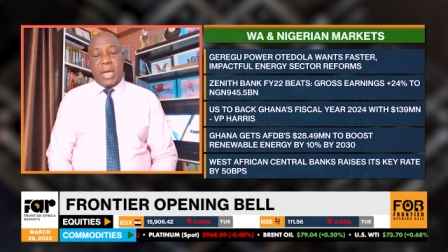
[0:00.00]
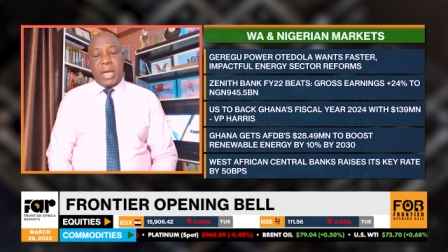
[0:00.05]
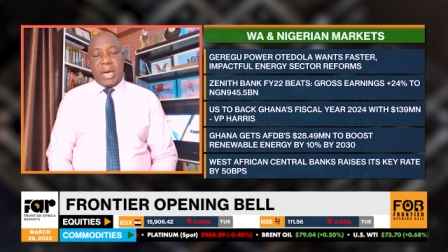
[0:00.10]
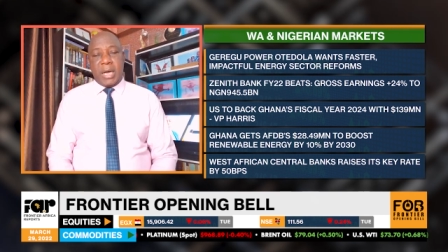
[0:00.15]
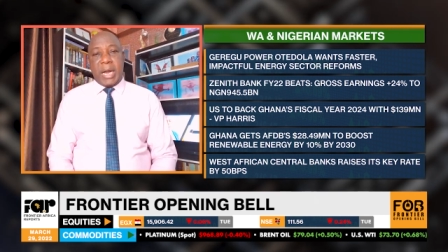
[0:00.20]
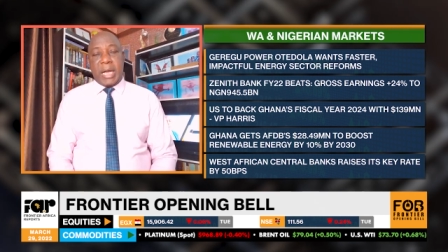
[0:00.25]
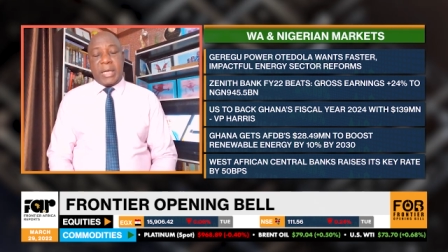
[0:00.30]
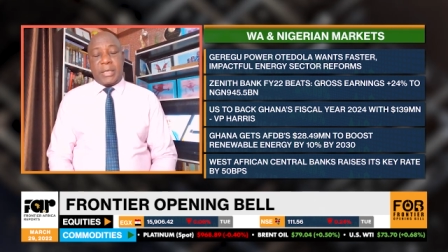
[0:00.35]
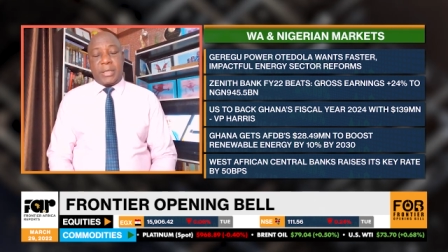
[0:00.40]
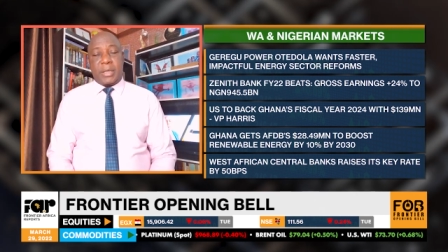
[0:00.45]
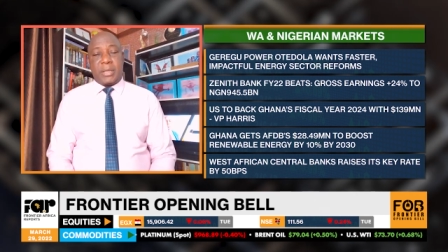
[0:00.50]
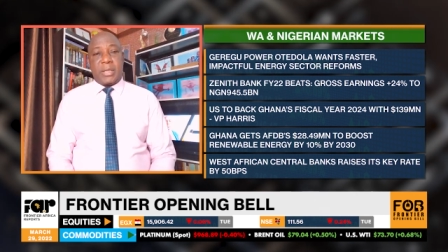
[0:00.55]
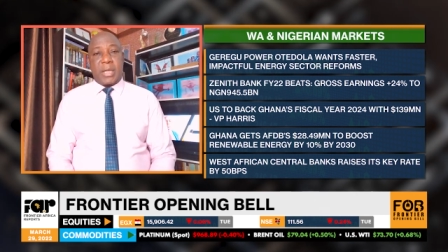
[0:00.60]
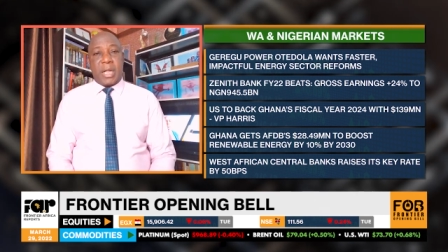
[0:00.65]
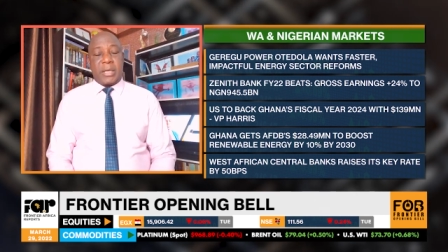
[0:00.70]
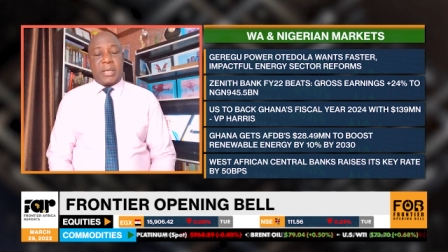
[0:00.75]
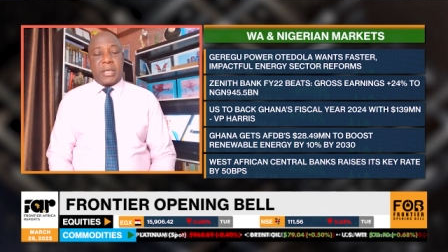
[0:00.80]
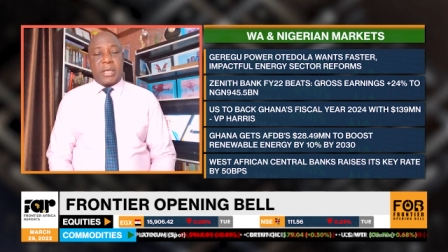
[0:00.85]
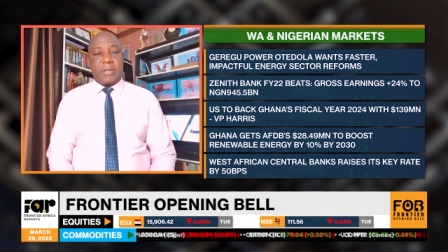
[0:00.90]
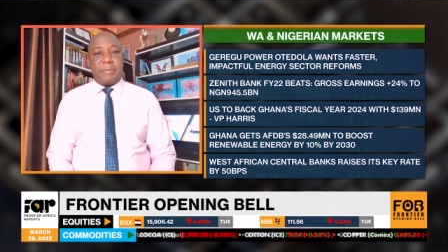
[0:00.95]
And Nigeria's
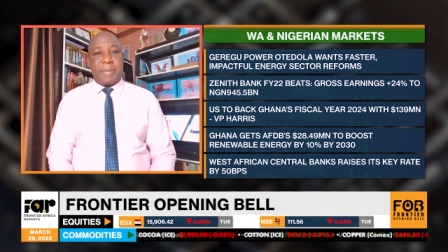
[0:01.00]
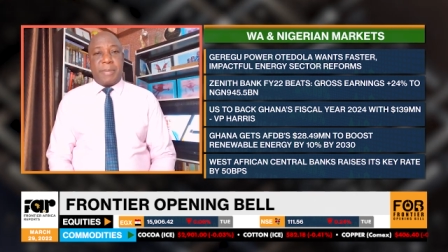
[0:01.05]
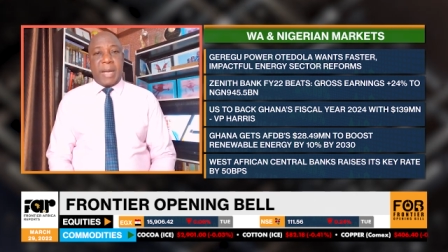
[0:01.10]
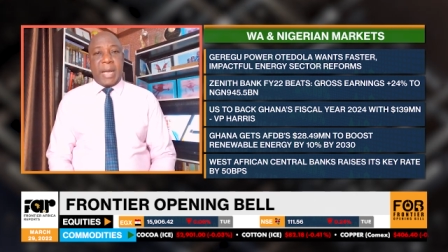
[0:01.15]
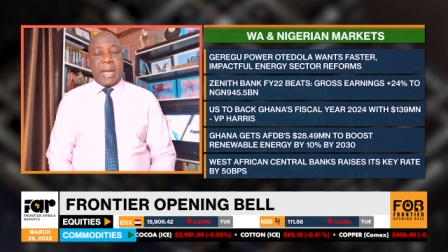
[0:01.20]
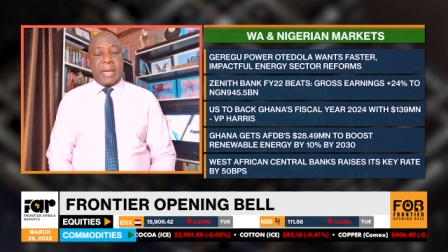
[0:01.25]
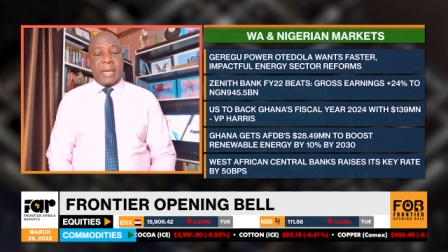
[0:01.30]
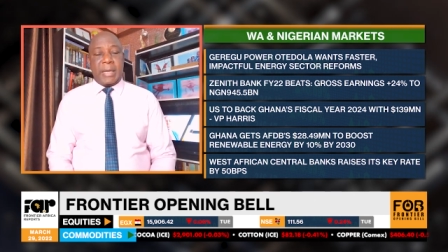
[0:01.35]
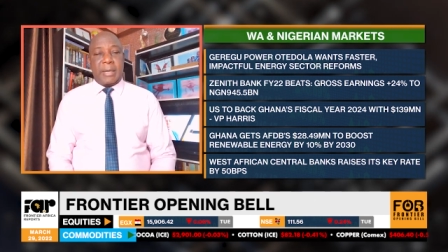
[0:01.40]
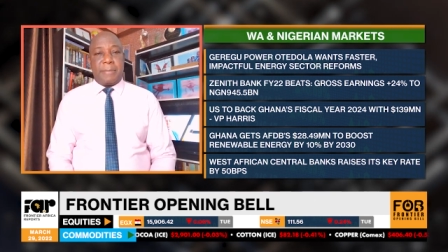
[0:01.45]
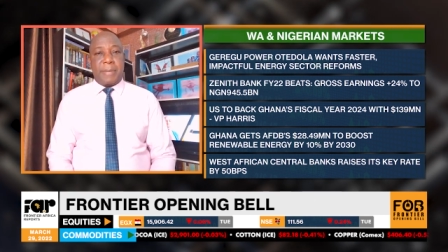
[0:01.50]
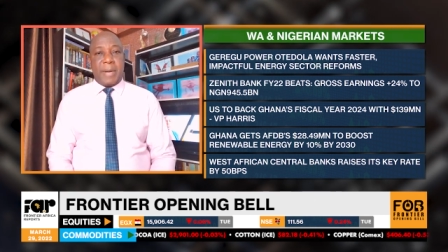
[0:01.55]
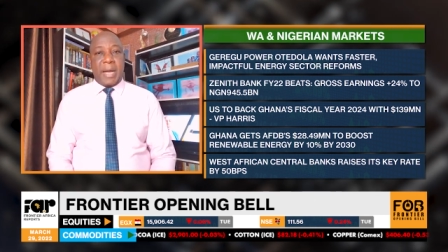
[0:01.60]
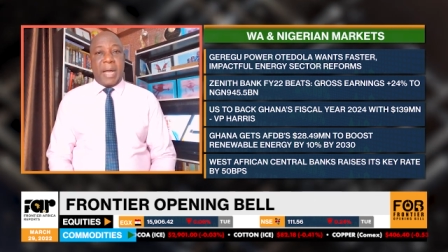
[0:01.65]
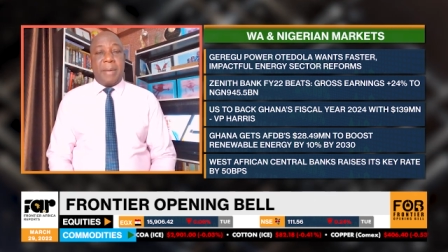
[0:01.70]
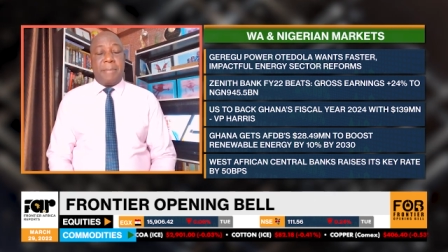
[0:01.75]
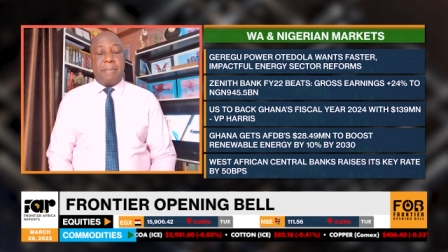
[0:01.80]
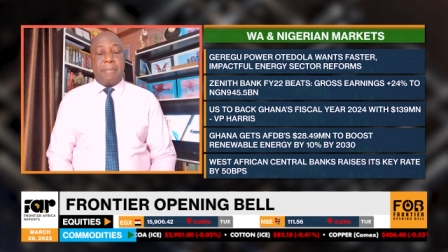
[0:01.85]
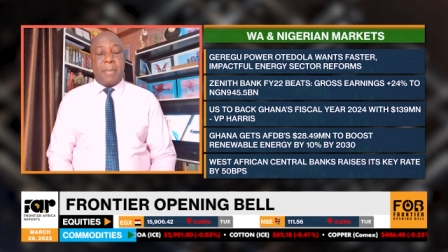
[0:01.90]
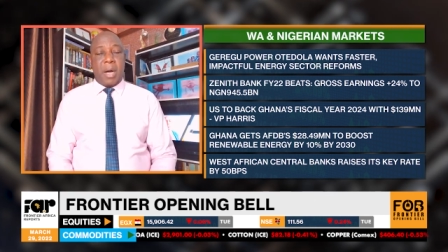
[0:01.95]
largest bank
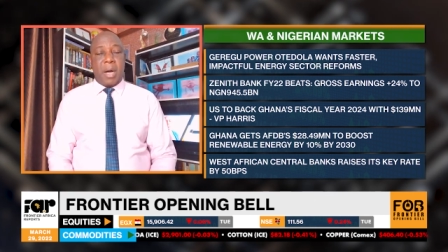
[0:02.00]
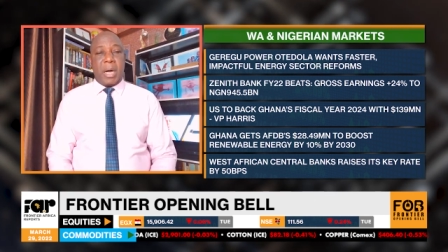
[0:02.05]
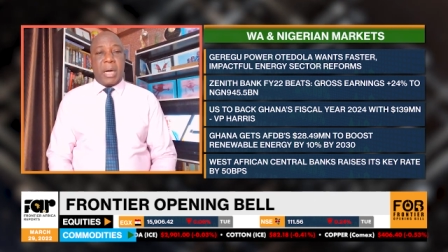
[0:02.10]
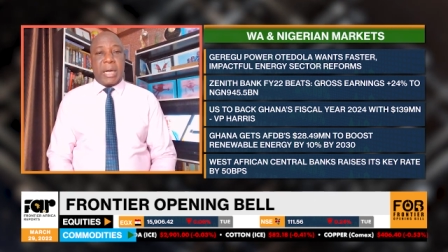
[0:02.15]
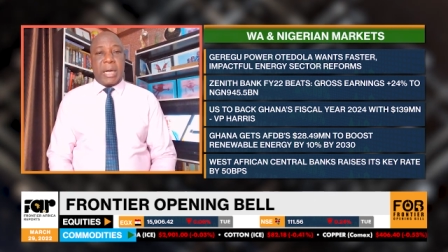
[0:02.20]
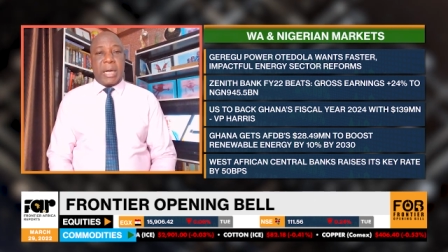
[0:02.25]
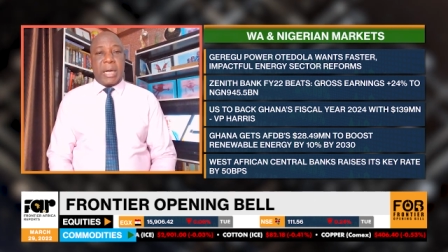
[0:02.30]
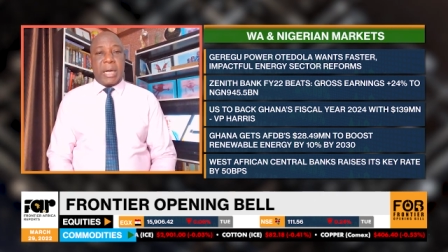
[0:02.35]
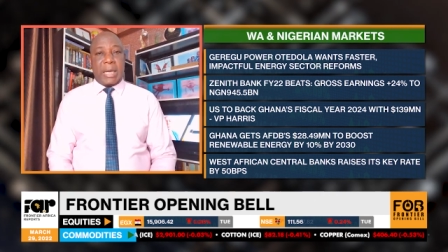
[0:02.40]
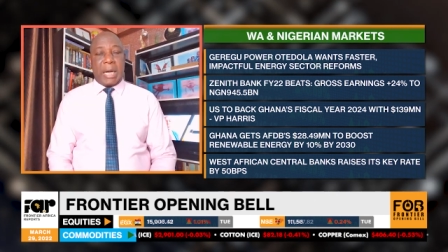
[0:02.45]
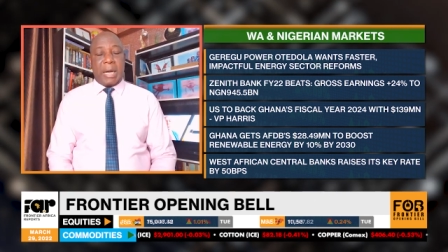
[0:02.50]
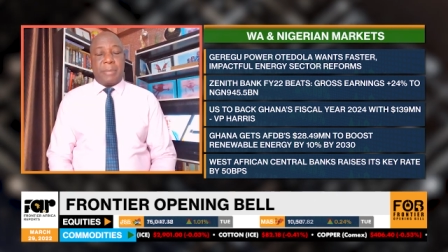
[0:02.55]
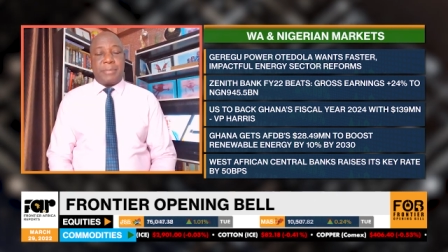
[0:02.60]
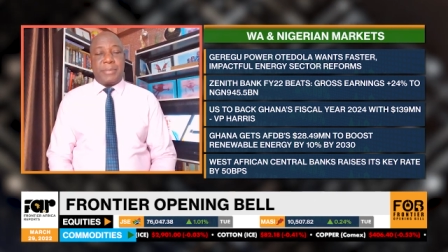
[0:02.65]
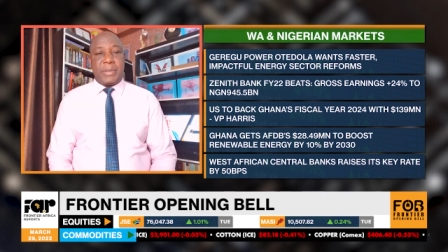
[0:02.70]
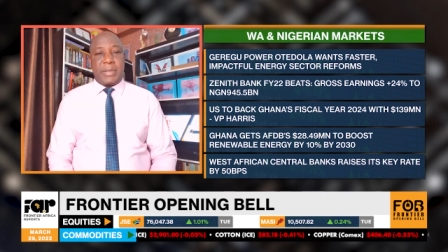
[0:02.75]
by market cap,